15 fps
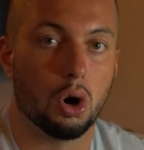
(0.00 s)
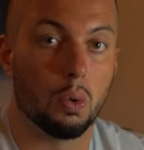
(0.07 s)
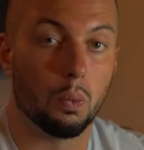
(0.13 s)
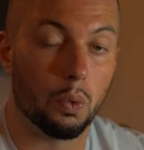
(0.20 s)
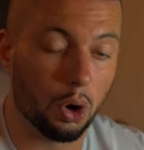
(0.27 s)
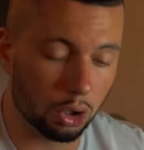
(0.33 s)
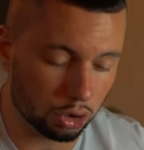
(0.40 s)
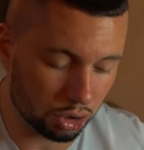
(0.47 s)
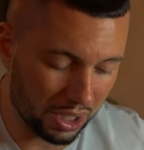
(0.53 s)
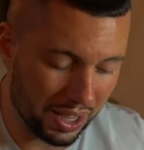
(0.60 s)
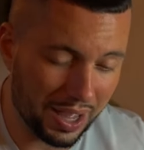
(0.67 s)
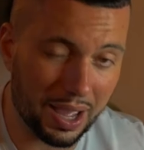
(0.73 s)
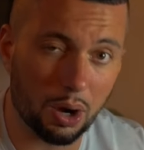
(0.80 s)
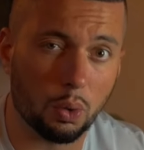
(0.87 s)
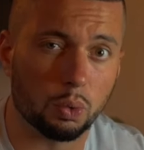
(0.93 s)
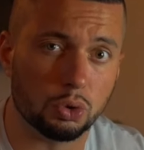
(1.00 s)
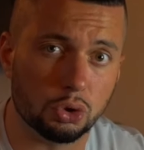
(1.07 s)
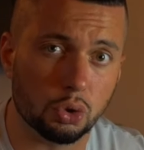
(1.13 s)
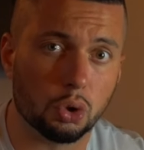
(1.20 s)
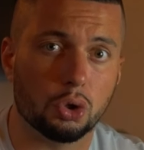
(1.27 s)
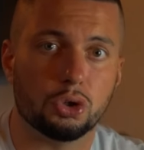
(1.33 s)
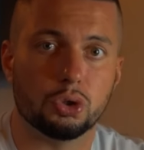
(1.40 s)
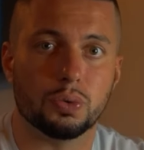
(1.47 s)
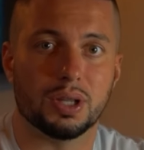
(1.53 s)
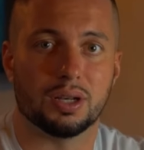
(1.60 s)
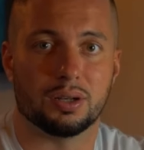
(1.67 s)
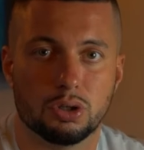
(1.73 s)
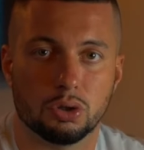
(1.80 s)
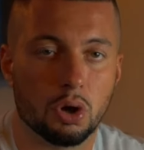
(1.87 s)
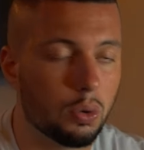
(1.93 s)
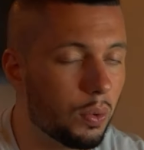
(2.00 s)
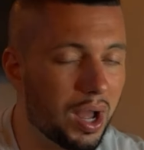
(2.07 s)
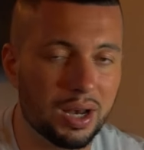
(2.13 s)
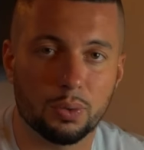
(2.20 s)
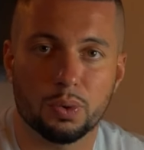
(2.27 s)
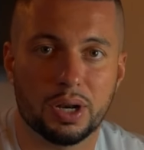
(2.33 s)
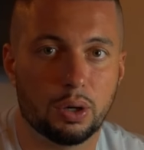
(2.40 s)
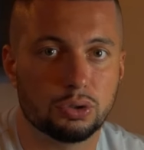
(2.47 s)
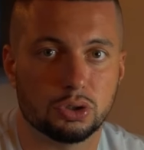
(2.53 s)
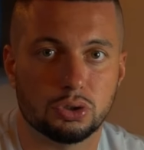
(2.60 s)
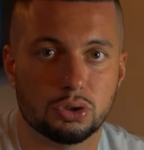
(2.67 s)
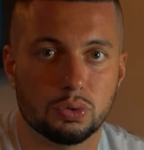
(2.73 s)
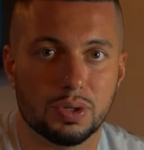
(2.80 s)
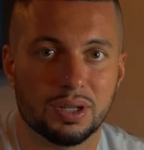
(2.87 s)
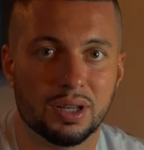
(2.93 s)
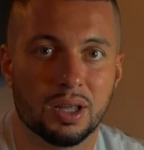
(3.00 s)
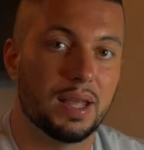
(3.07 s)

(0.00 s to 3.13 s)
on what the hell you're doing, not what anyone else is doing.